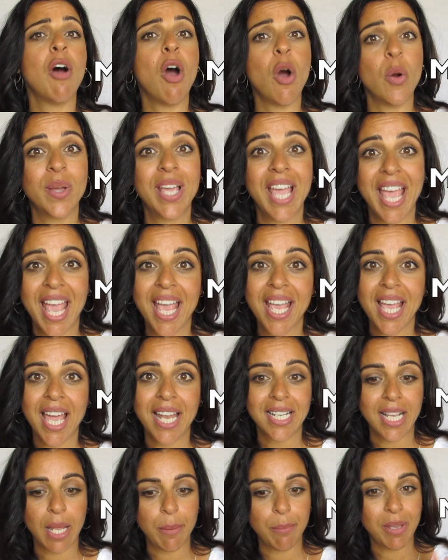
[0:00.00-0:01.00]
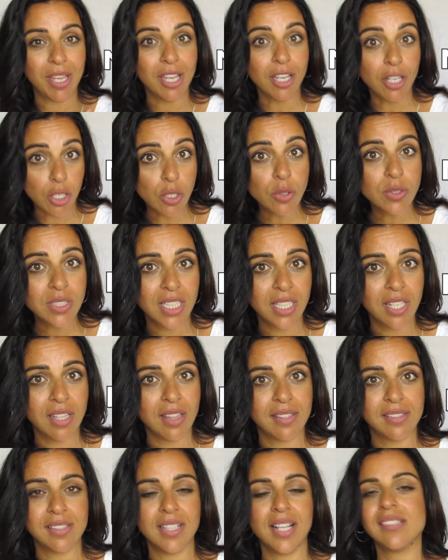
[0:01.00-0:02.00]
okay and can be included in
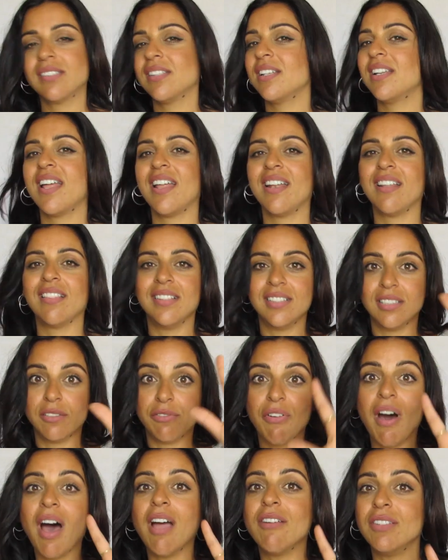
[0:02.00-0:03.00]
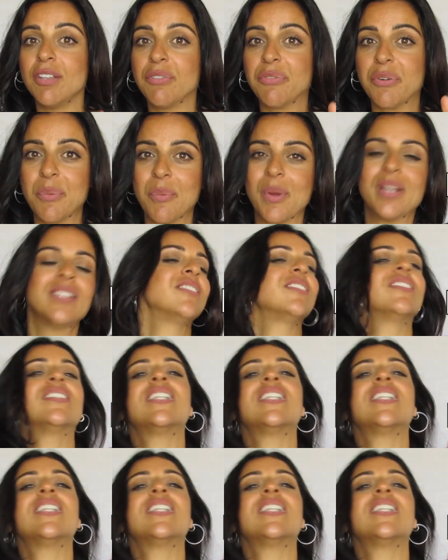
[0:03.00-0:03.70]
this lesson, and these 5 different ways to